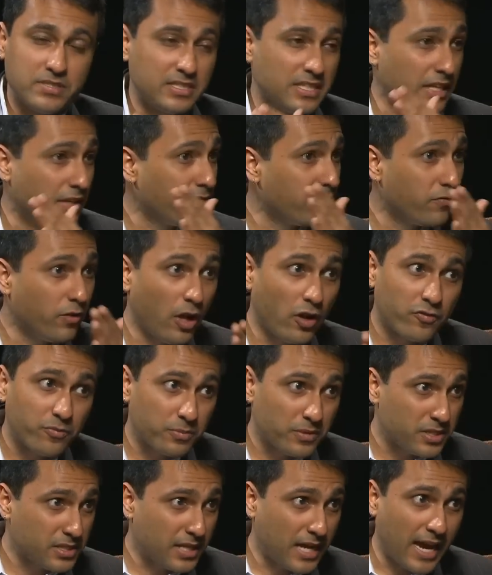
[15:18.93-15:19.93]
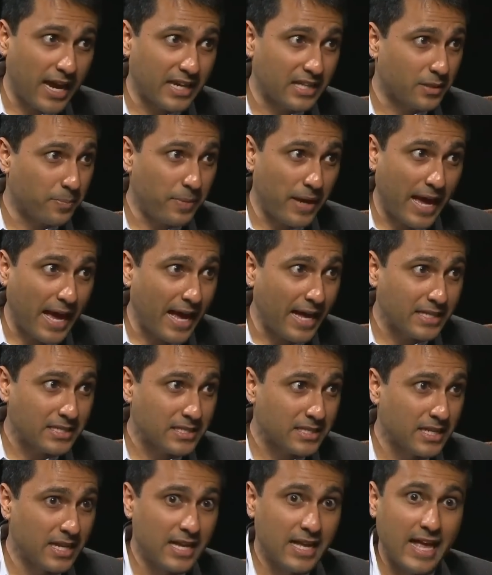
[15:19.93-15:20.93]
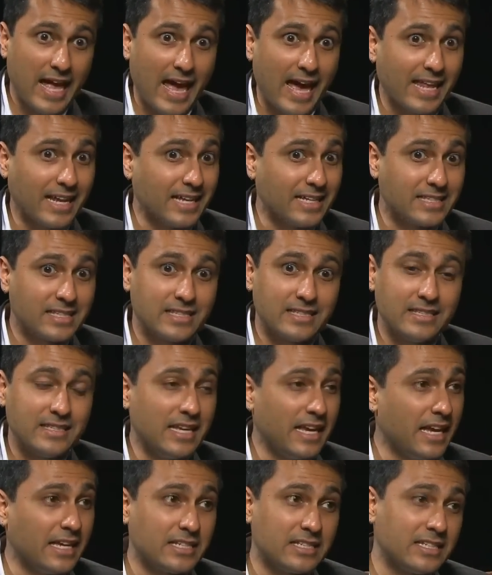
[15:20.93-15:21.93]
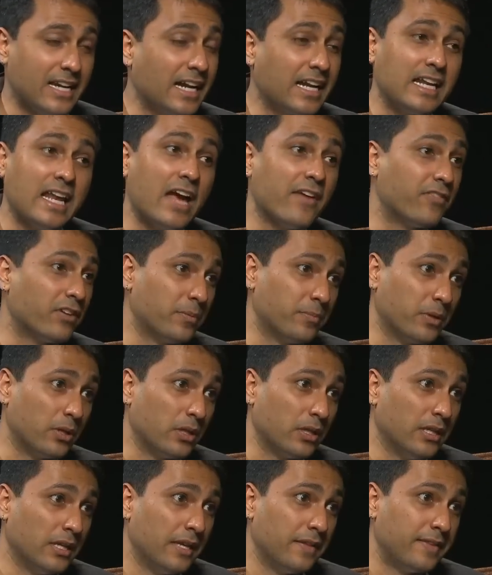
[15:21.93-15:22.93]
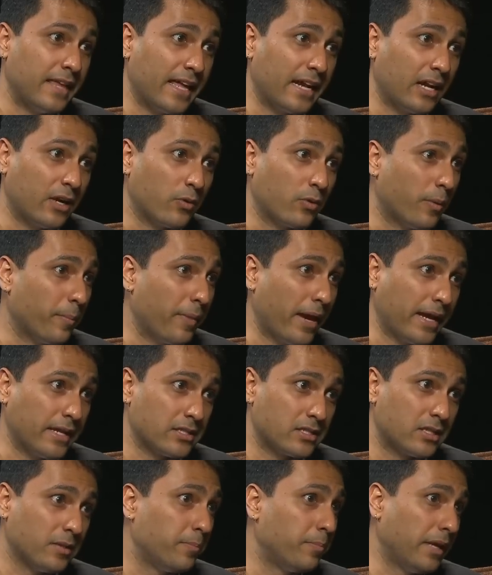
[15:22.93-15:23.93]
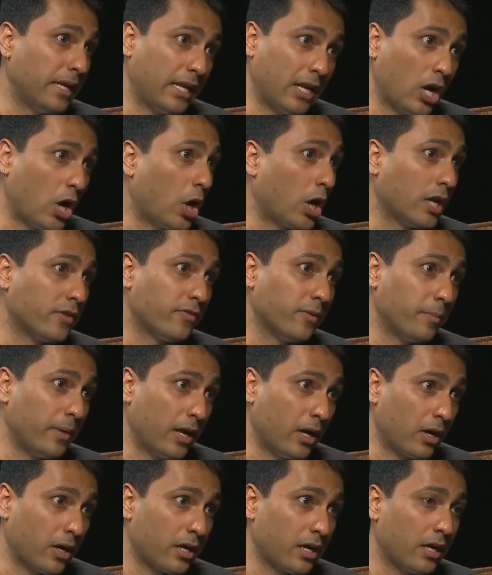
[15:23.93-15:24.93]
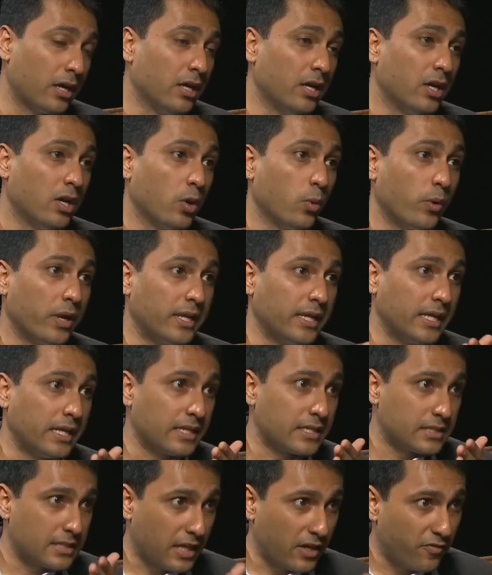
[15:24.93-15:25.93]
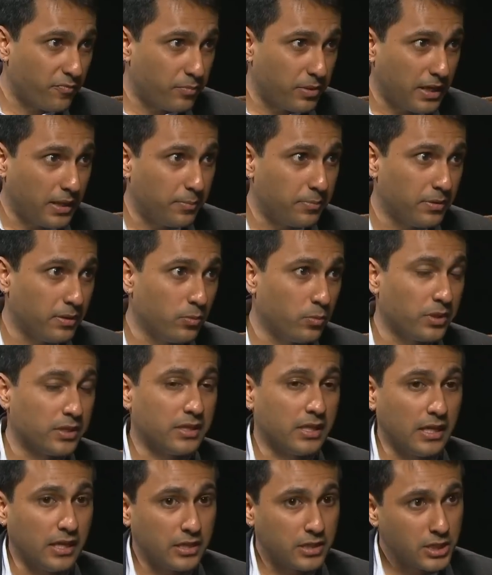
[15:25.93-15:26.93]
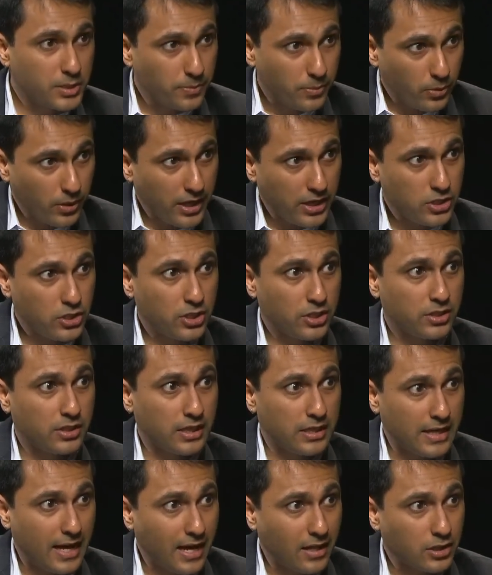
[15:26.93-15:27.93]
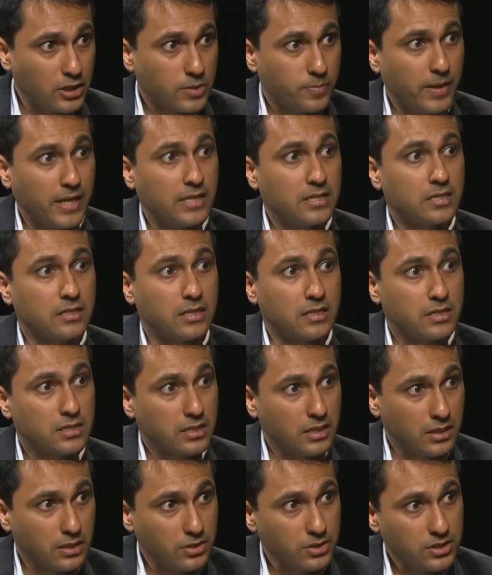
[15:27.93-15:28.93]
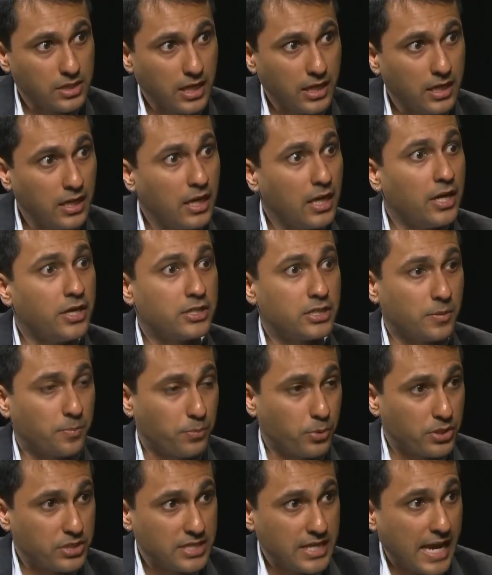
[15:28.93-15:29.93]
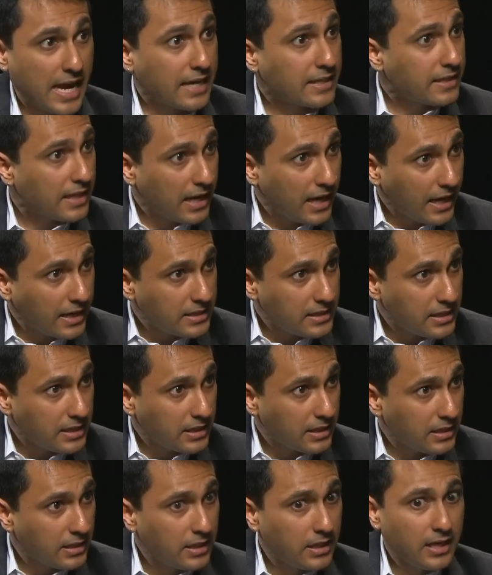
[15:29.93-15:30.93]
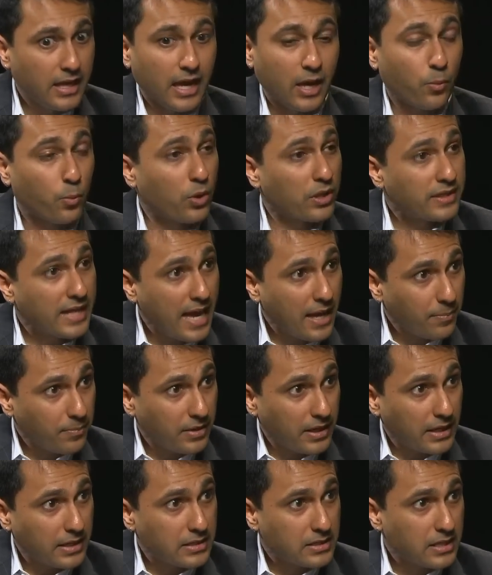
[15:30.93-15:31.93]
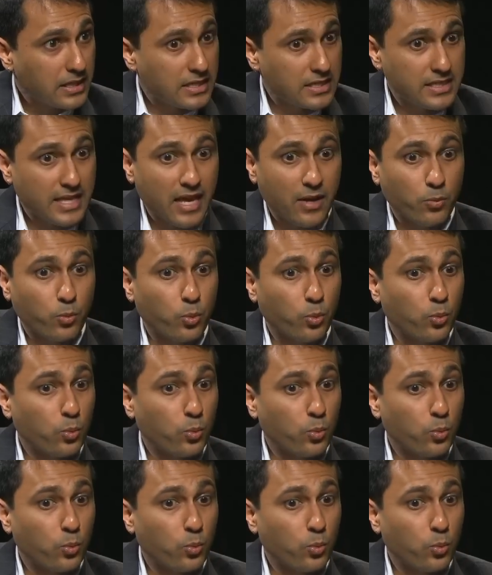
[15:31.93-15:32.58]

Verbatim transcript: didn't fall from the sky in the past, and it, it's not inevitable that it remains the beating heart of America. Right. We need a set of people with the inspiration, the knowledge base, and the skill set to protect that idea. And what that means is that